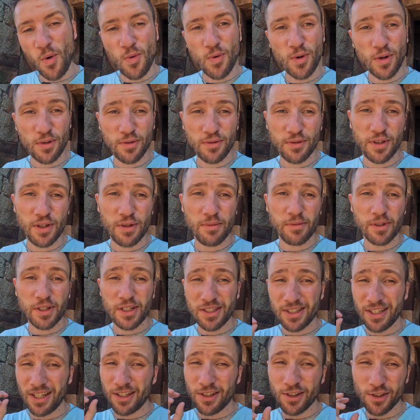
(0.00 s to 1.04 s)
all of them,
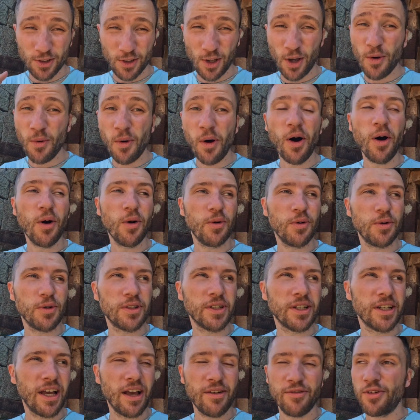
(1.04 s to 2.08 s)
because they're so
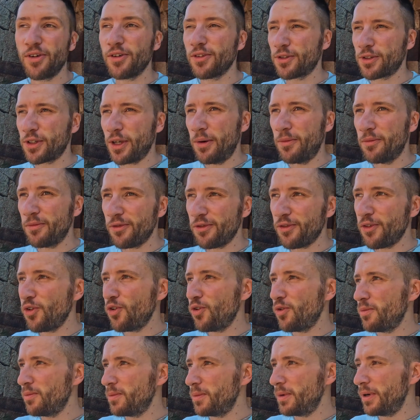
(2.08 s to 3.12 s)
old, have got some
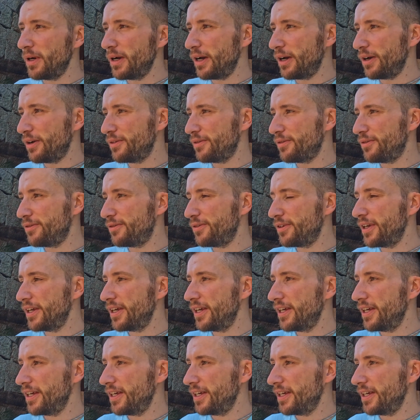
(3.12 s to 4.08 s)
form of